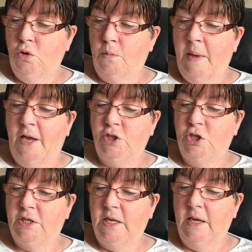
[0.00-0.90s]
"Your
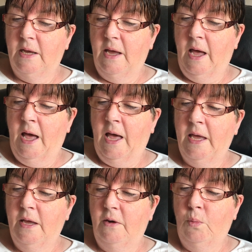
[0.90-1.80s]
Majesty,
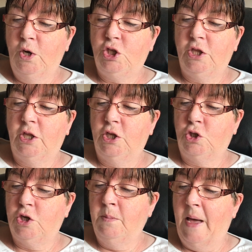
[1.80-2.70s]
I wish that the
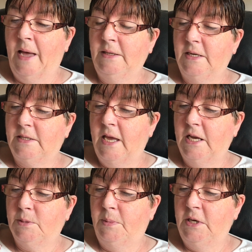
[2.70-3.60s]
dream and its
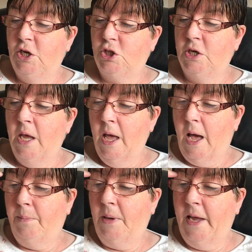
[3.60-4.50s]
explanation
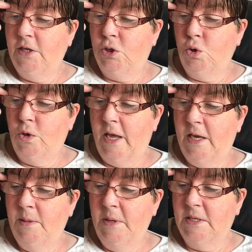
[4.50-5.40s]
applied to your
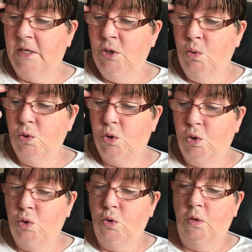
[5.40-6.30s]
enemies and not to
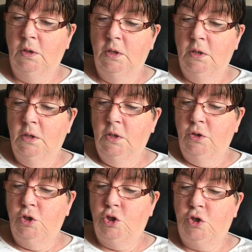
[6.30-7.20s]
you.
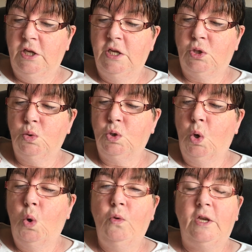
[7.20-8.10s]
The tree, so
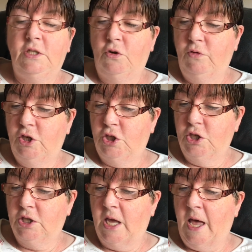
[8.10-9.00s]
tall that it reached
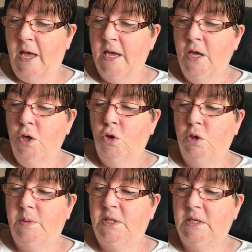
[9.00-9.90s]
the sky,
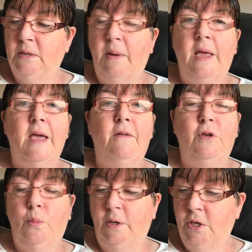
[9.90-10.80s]
could be seen by
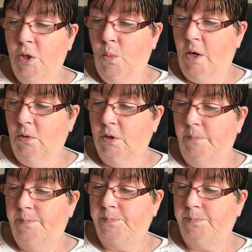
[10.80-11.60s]
everyone in the world.